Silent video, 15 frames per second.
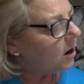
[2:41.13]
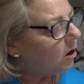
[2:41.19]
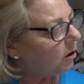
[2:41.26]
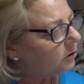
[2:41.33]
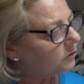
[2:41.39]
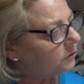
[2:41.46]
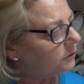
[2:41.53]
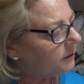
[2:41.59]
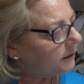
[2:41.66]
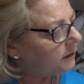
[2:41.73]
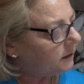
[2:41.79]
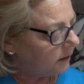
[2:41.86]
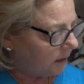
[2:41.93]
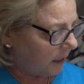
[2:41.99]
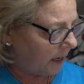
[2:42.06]
All you'll need
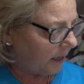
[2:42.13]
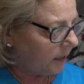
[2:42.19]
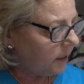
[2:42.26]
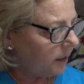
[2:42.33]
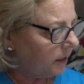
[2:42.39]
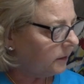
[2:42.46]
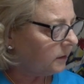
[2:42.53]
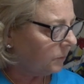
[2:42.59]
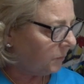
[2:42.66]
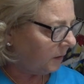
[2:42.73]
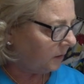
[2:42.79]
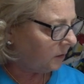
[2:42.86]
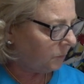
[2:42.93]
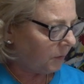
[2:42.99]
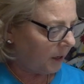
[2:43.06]
today is a
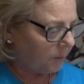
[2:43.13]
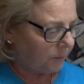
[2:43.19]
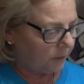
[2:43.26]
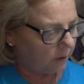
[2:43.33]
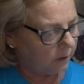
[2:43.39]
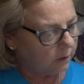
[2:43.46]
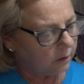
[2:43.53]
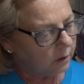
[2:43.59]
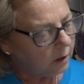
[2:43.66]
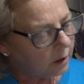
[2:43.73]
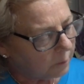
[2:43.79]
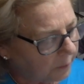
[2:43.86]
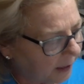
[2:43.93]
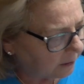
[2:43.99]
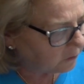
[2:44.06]
piece of paper,
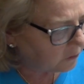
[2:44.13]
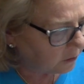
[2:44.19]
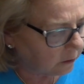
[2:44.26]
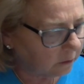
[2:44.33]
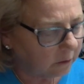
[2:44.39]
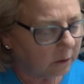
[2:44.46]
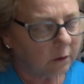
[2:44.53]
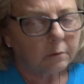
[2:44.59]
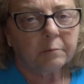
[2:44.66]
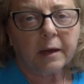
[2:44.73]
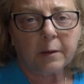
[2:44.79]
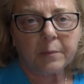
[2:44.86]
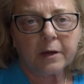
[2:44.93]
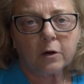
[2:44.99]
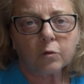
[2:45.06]
pencil,
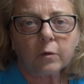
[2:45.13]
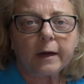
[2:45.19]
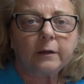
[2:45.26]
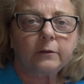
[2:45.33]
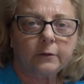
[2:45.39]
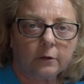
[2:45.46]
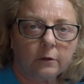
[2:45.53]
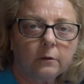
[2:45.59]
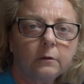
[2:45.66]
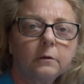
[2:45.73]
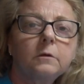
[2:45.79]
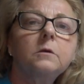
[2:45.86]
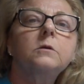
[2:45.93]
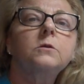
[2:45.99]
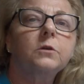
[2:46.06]
maybe an eraser.
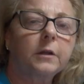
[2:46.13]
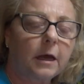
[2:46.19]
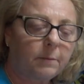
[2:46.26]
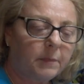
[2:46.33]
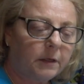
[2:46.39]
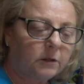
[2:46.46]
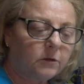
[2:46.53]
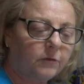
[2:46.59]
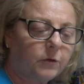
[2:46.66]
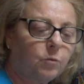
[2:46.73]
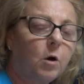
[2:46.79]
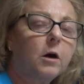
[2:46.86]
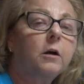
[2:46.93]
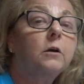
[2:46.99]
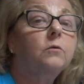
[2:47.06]
So that means if you
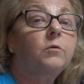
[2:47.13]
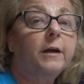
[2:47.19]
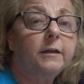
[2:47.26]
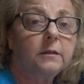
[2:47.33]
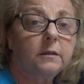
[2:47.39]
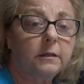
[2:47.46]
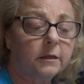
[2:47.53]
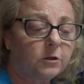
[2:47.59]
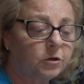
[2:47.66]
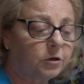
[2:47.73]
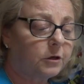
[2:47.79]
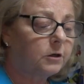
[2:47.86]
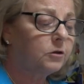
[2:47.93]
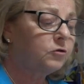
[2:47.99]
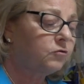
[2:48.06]
want to erase things, you're
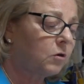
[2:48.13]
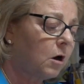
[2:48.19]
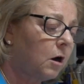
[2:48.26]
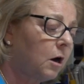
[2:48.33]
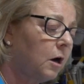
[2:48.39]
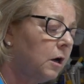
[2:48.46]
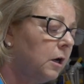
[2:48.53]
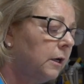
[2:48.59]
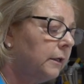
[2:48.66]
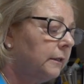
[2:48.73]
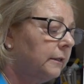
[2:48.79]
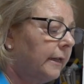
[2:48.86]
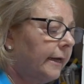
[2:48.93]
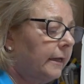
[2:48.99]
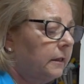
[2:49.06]
going to draw
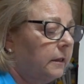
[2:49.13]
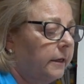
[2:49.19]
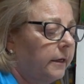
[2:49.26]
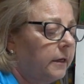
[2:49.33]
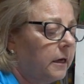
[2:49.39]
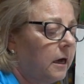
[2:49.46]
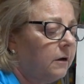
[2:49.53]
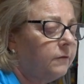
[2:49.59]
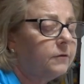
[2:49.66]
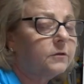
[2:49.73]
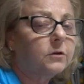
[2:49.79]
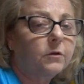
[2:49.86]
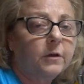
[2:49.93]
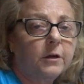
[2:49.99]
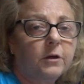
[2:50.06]
lightly enough
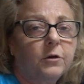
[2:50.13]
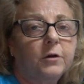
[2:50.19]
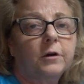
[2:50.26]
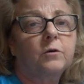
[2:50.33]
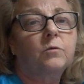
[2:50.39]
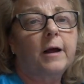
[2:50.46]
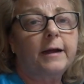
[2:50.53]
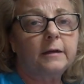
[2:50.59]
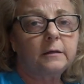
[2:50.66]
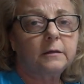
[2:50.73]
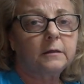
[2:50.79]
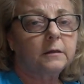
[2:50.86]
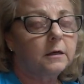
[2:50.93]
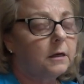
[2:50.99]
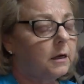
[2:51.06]
so that you can
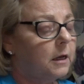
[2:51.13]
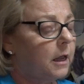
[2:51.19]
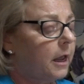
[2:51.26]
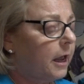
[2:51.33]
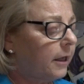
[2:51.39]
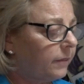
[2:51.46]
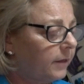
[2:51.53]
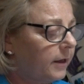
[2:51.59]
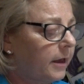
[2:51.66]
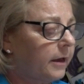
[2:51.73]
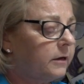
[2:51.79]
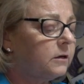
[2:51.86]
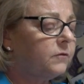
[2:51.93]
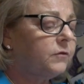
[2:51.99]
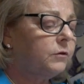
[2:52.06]
erase. At the
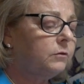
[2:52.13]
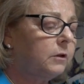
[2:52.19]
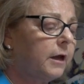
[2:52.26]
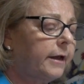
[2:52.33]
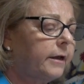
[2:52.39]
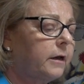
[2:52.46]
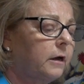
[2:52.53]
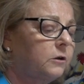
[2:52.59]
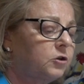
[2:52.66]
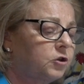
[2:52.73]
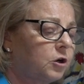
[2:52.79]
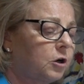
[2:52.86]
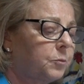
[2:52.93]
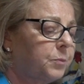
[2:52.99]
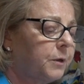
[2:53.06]
end, if you'd like a
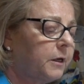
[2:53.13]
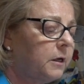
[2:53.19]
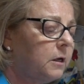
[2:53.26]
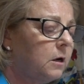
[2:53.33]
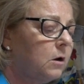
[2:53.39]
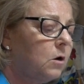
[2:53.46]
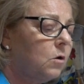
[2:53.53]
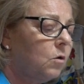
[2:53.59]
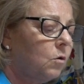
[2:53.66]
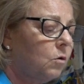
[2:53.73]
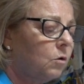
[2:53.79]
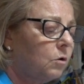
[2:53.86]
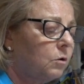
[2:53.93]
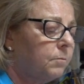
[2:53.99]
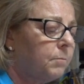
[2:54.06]
Sharpie
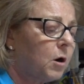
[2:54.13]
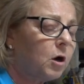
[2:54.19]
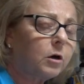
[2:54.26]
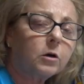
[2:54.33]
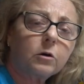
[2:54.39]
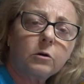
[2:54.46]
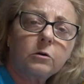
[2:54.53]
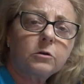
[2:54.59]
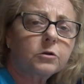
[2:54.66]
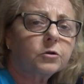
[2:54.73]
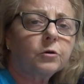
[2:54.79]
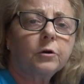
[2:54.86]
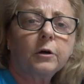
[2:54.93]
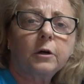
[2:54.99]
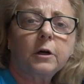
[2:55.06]
or markers
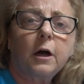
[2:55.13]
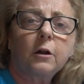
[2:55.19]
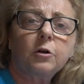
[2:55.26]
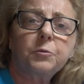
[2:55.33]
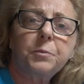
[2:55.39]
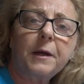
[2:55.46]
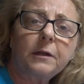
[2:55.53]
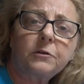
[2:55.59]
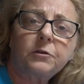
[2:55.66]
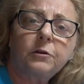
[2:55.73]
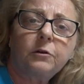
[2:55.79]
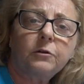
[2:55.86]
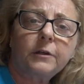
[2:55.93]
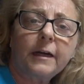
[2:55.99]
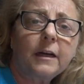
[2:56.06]
or colored
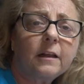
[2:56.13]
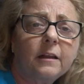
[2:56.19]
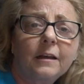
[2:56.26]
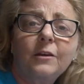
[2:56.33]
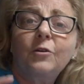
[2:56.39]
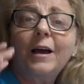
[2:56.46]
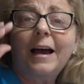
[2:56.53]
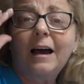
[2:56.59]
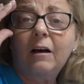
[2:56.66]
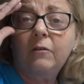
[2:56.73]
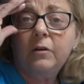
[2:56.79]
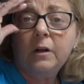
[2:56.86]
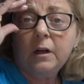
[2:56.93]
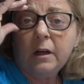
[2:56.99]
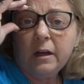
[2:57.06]
pencils, anything you have
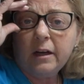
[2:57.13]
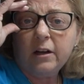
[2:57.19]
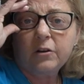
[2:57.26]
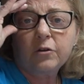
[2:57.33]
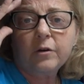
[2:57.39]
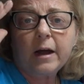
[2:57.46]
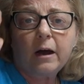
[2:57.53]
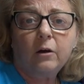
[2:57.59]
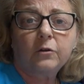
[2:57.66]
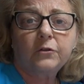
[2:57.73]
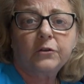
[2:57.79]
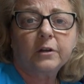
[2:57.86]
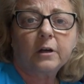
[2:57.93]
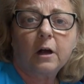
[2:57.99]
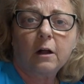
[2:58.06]
in your house
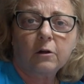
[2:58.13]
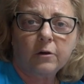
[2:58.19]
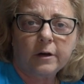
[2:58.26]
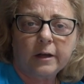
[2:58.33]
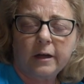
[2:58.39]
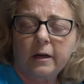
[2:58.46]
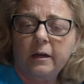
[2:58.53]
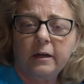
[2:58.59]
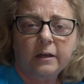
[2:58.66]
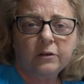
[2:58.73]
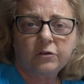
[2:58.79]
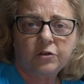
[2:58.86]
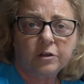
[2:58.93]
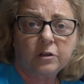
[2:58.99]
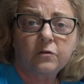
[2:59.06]
to color it in
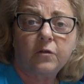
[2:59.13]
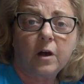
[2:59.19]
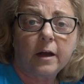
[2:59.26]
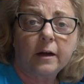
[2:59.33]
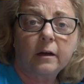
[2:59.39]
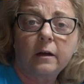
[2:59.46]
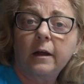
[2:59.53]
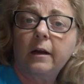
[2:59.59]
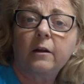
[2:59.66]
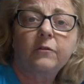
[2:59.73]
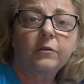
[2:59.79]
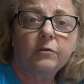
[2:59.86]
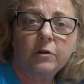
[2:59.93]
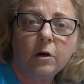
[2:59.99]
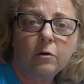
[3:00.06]
is just fine. And if
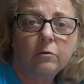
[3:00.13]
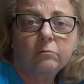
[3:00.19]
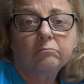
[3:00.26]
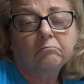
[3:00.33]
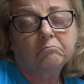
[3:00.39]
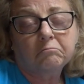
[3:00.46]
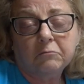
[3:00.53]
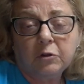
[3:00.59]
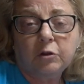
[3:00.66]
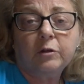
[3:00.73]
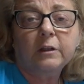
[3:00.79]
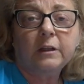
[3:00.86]
you don't, you can